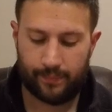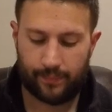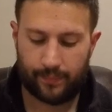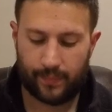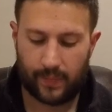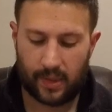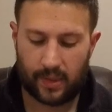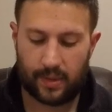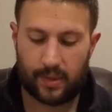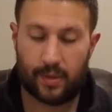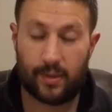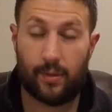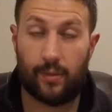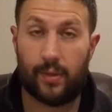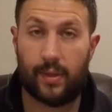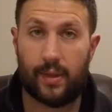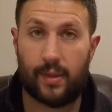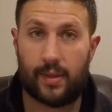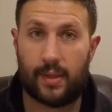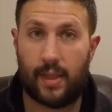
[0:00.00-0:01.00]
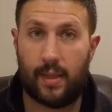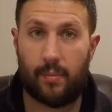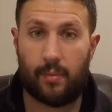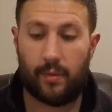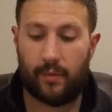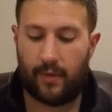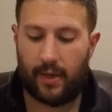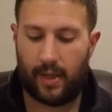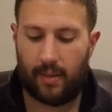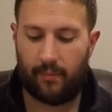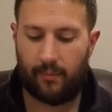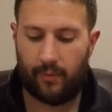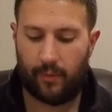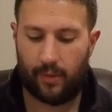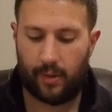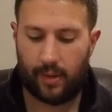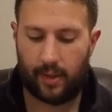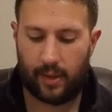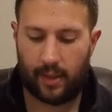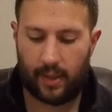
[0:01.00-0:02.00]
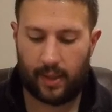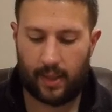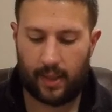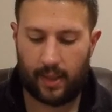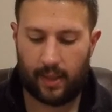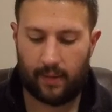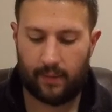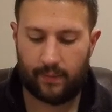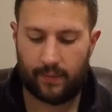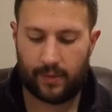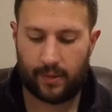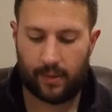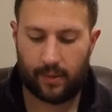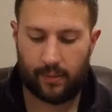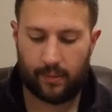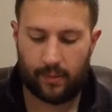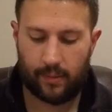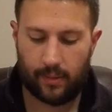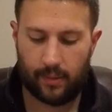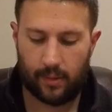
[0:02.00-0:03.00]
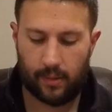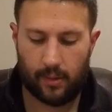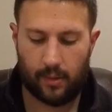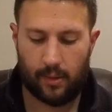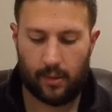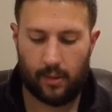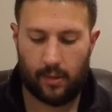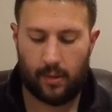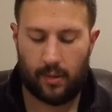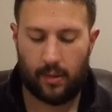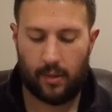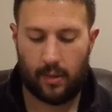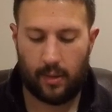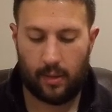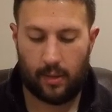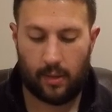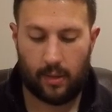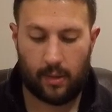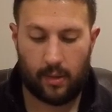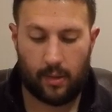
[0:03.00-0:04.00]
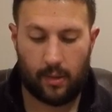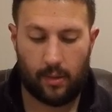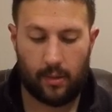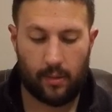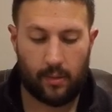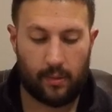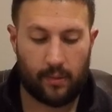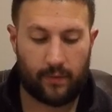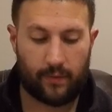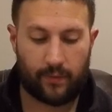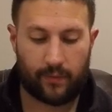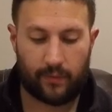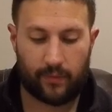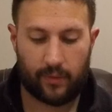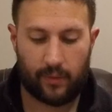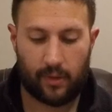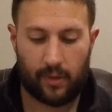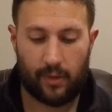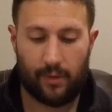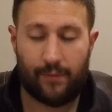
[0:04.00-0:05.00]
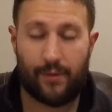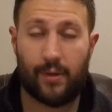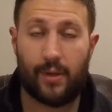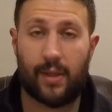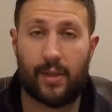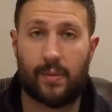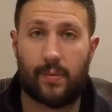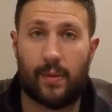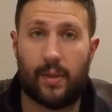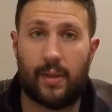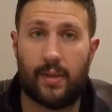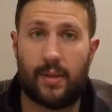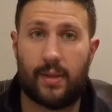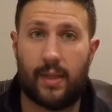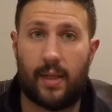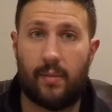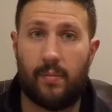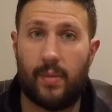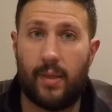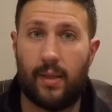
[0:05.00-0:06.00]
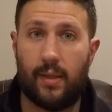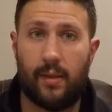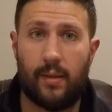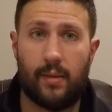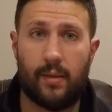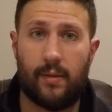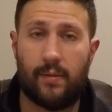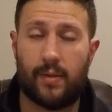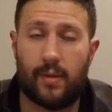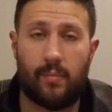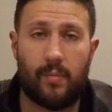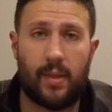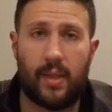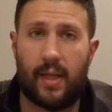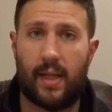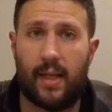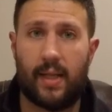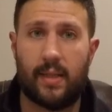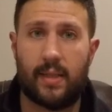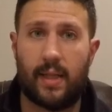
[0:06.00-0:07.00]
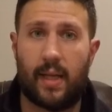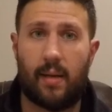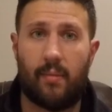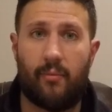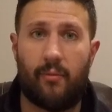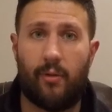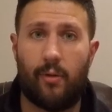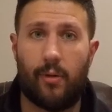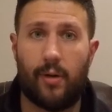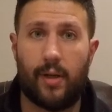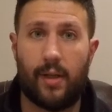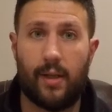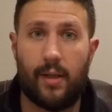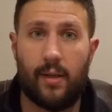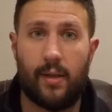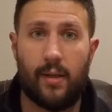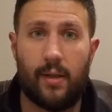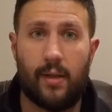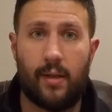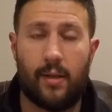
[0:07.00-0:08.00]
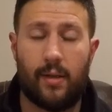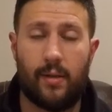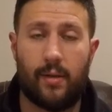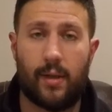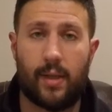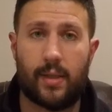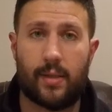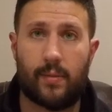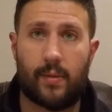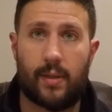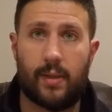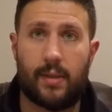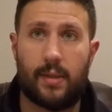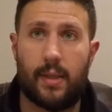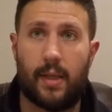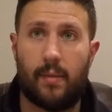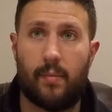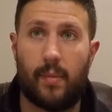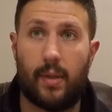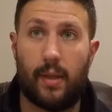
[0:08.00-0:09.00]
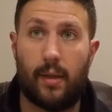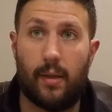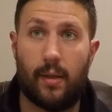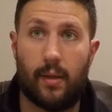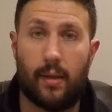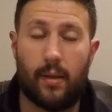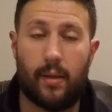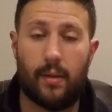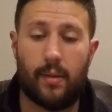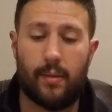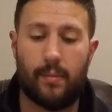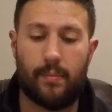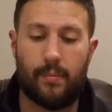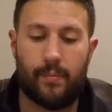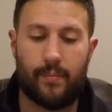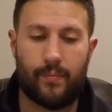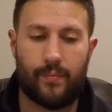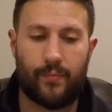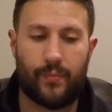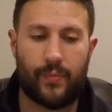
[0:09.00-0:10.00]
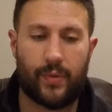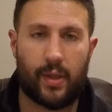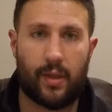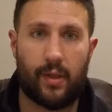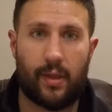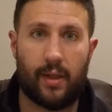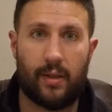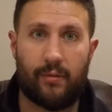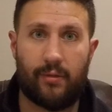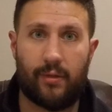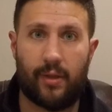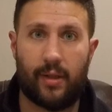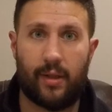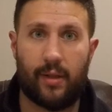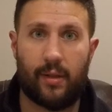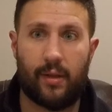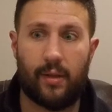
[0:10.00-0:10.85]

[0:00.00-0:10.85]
This is the only example of Hap40 that I have, so, you know, if you guys want to send me, if somebody has Hap40, you guys want to send me a knife that